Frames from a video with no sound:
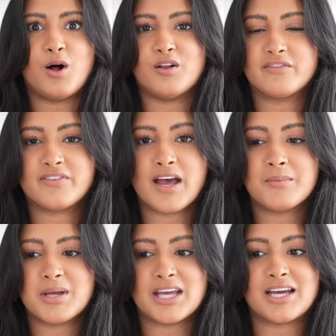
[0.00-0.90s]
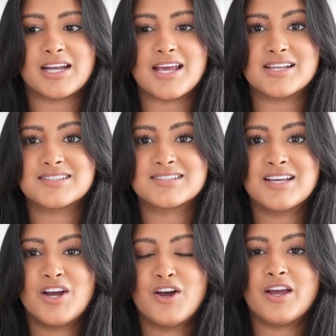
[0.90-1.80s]
all of them, and
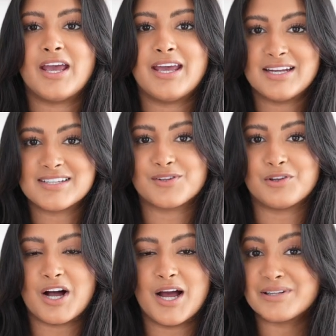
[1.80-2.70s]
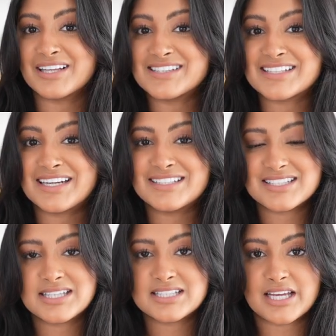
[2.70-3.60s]
it is a lot. But let's get
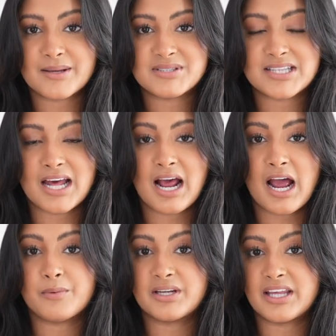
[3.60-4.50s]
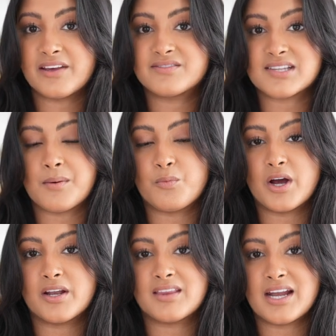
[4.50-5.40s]
into the tips that I would give
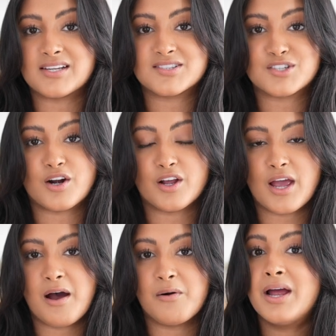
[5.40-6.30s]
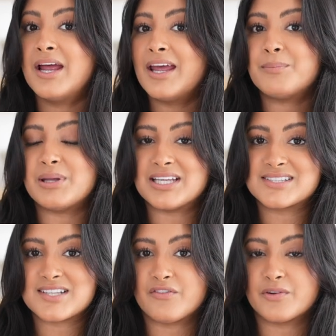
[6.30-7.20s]
someone that is starting out being
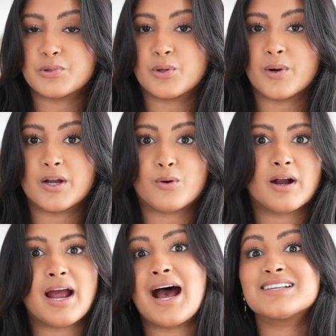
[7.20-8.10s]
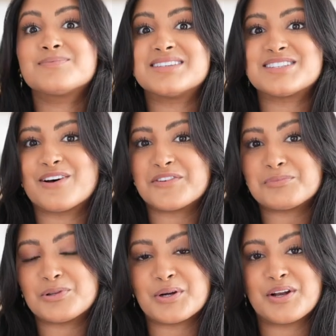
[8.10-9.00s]
self-employed or has been
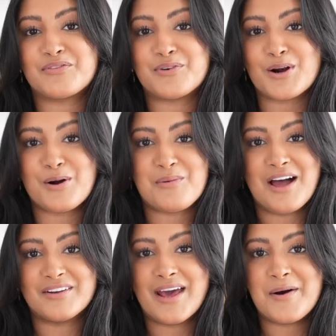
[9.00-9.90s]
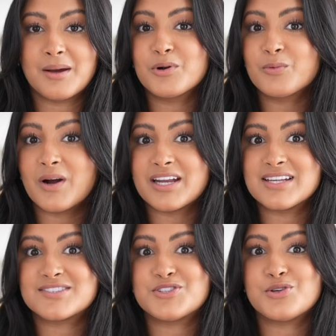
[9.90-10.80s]
self-employed for a while now. Number one
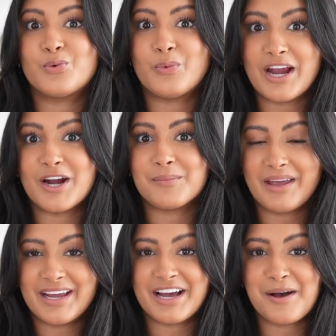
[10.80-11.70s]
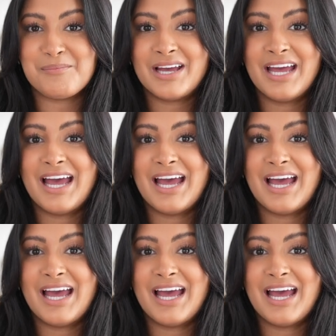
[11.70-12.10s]
is to wear makeup.